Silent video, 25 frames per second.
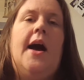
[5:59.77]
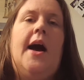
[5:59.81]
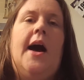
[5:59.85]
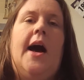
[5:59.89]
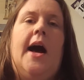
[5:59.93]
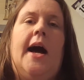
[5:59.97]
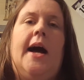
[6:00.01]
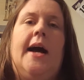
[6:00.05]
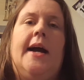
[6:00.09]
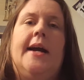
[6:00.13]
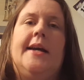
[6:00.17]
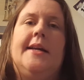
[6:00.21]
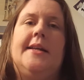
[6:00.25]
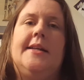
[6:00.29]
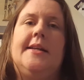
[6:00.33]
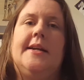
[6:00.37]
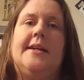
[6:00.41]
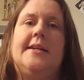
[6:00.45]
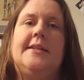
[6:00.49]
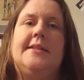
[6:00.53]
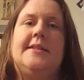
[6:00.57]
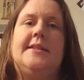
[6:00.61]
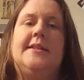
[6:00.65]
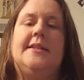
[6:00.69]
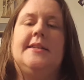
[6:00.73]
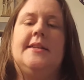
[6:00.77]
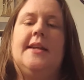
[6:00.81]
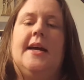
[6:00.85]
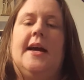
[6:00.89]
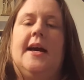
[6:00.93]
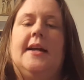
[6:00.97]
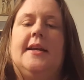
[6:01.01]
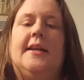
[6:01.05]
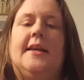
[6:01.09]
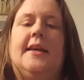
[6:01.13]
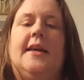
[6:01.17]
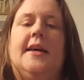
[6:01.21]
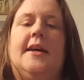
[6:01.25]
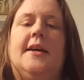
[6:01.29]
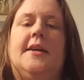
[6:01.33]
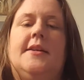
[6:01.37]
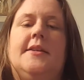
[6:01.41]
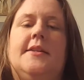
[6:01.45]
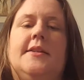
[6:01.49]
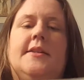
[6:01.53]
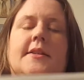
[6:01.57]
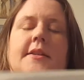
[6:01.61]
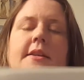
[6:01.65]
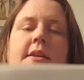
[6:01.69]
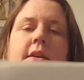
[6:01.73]
I did not
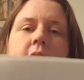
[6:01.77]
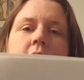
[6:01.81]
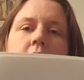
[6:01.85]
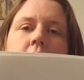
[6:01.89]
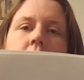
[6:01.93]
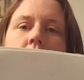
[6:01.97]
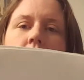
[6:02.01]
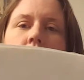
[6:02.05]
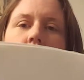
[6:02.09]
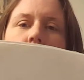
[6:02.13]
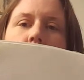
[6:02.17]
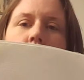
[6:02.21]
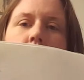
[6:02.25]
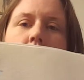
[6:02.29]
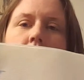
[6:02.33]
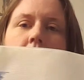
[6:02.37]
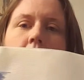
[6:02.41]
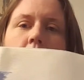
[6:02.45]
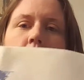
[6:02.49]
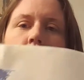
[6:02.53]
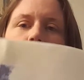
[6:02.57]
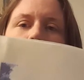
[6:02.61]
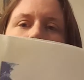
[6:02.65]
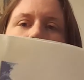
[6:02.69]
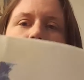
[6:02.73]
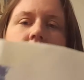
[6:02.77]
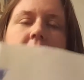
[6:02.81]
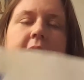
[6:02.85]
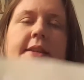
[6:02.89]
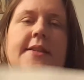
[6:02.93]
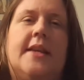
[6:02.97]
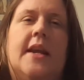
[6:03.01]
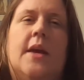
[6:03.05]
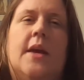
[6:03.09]
get what I wanted. I said I